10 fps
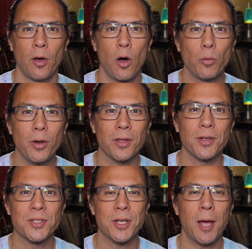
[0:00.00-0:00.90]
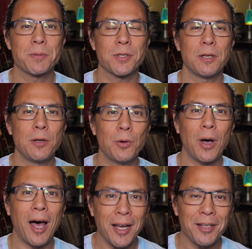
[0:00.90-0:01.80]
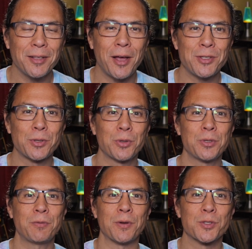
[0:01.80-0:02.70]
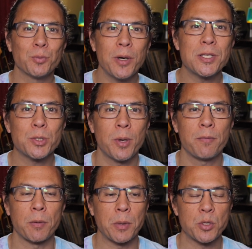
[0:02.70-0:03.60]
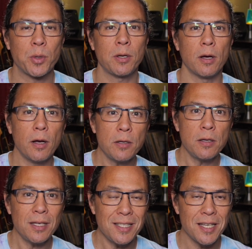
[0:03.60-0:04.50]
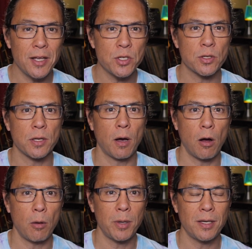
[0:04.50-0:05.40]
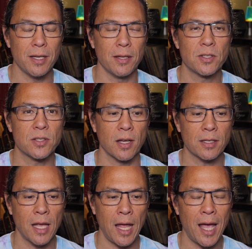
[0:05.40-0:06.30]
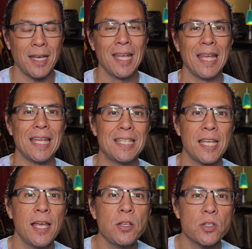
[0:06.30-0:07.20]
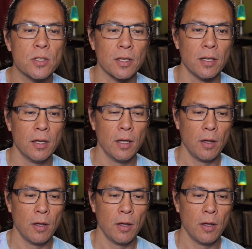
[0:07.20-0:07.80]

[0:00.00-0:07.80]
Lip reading: Oh, really? You see absolutely no ideological difference whatsoever between unintentionally harming an insect and intentionally